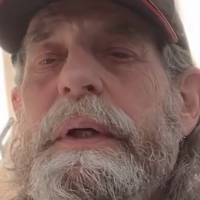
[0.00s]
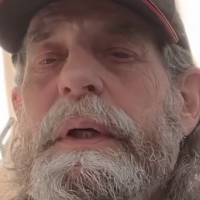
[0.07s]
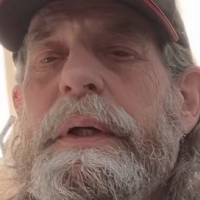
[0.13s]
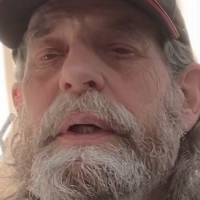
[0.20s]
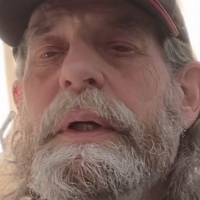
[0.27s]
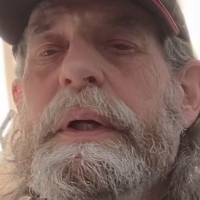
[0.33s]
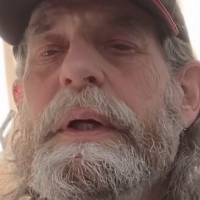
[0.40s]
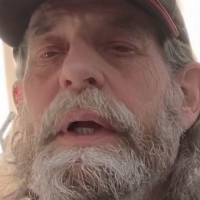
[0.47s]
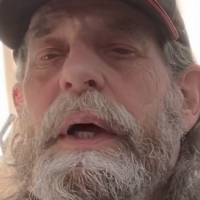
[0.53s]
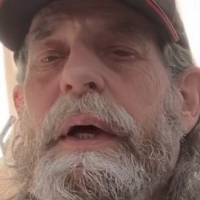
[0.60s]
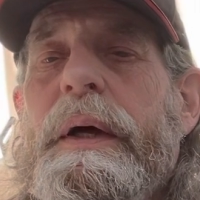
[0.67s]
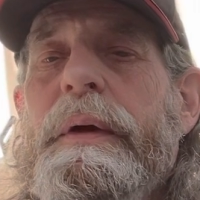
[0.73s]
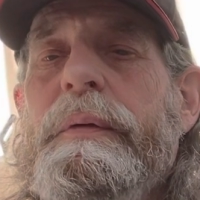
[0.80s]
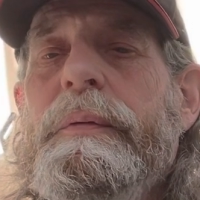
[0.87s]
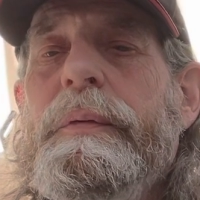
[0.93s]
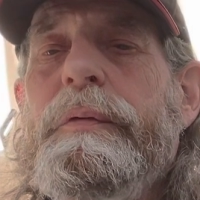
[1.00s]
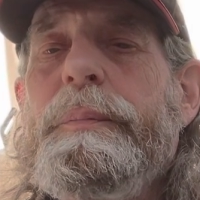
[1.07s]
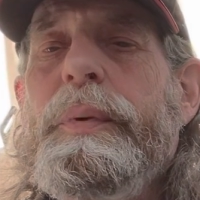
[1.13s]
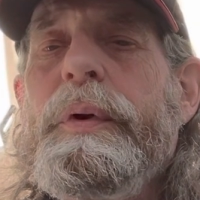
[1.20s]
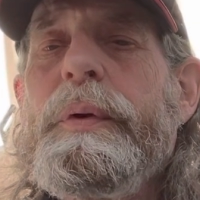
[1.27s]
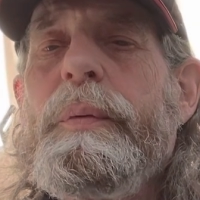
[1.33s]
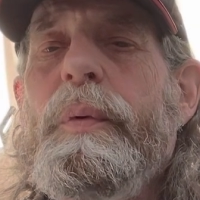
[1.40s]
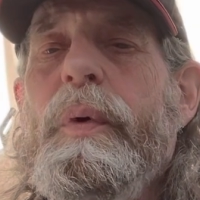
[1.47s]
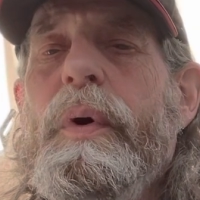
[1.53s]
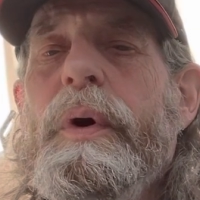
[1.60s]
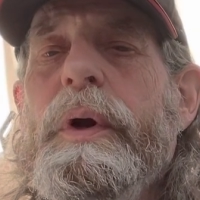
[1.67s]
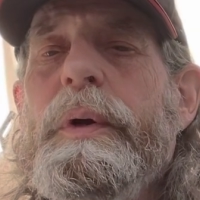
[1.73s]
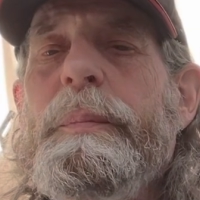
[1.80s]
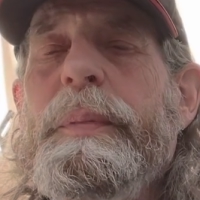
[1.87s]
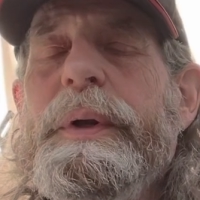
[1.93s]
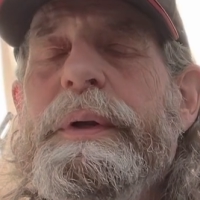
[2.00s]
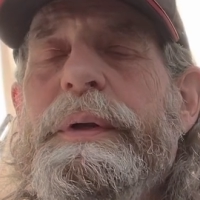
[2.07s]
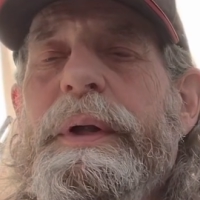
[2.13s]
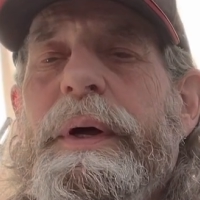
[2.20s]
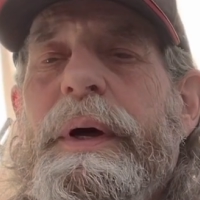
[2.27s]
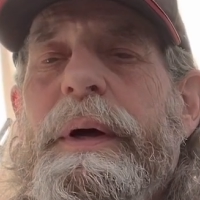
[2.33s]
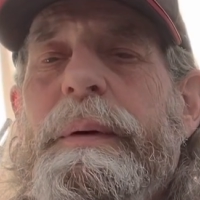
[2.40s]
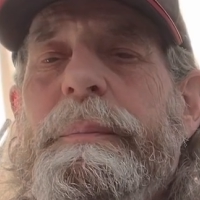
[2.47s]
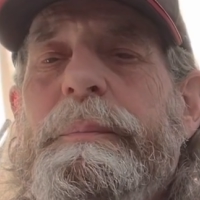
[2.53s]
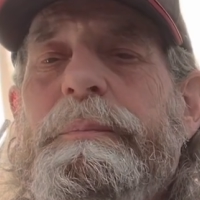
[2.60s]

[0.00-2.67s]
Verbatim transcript: And uh, it was pretty worn, but uh,